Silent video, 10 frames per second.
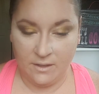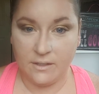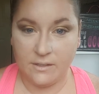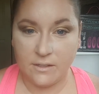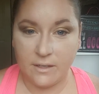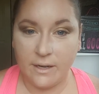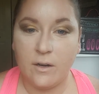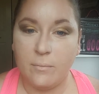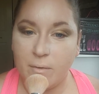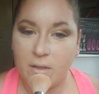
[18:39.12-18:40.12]
This is going to
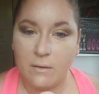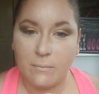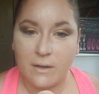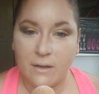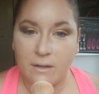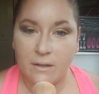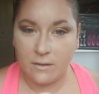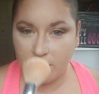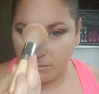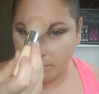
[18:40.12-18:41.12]
help keep my
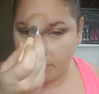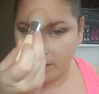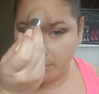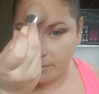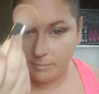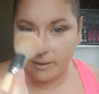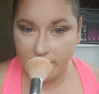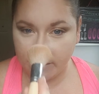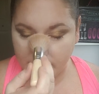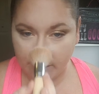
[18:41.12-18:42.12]
makeup in
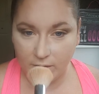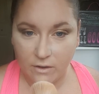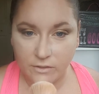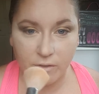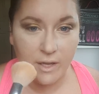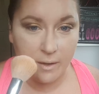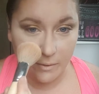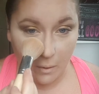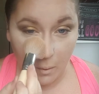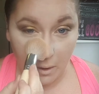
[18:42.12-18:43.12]
place. It also
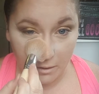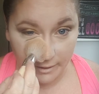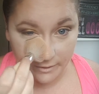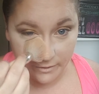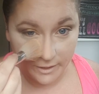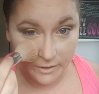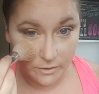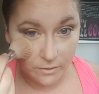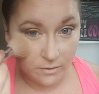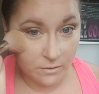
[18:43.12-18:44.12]
keeps oil under
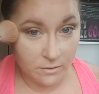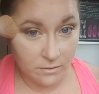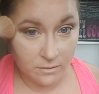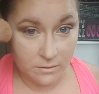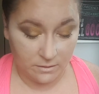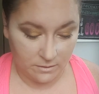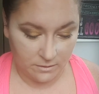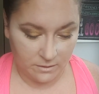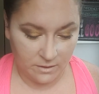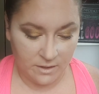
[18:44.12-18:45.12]
control.
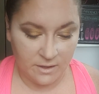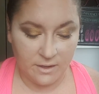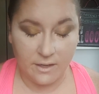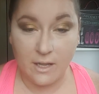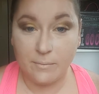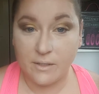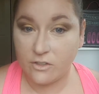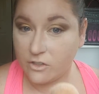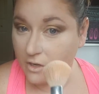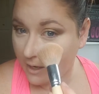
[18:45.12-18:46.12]
Keeps the
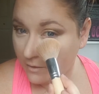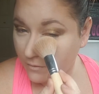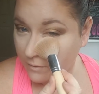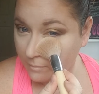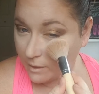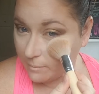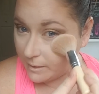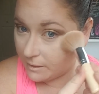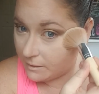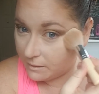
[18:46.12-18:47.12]
shine from
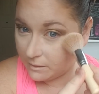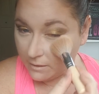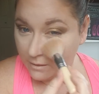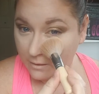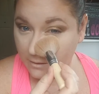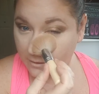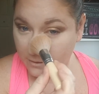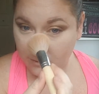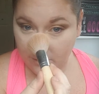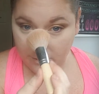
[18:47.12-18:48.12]
coming
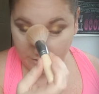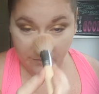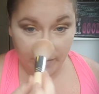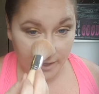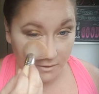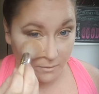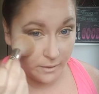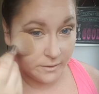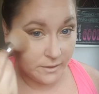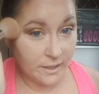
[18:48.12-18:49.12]
on your face
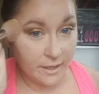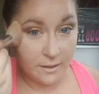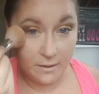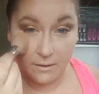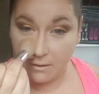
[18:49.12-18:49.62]
throughout the day.